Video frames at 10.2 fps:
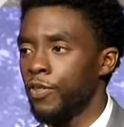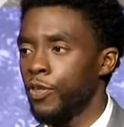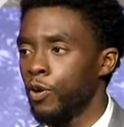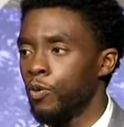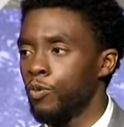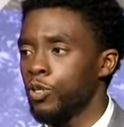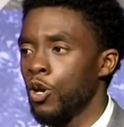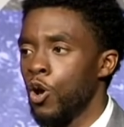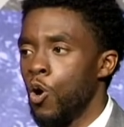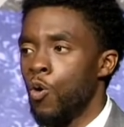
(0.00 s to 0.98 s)
for
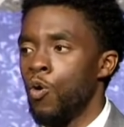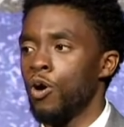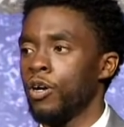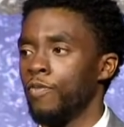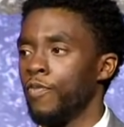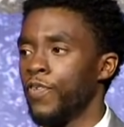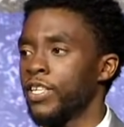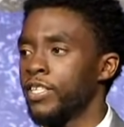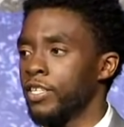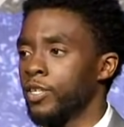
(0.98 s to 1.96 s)
those who are
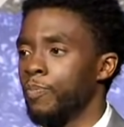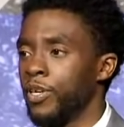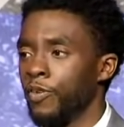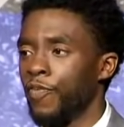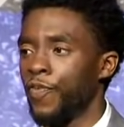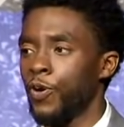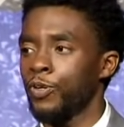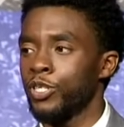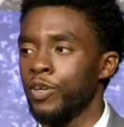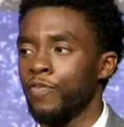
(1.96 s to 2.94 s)
convicted to be the
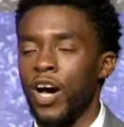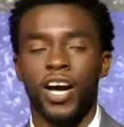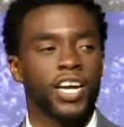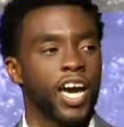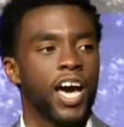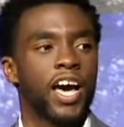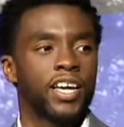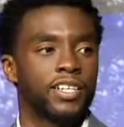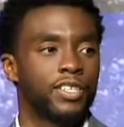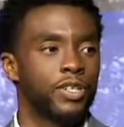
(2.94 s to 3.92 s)
first of our
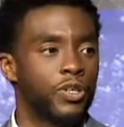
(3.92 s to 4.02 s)
kind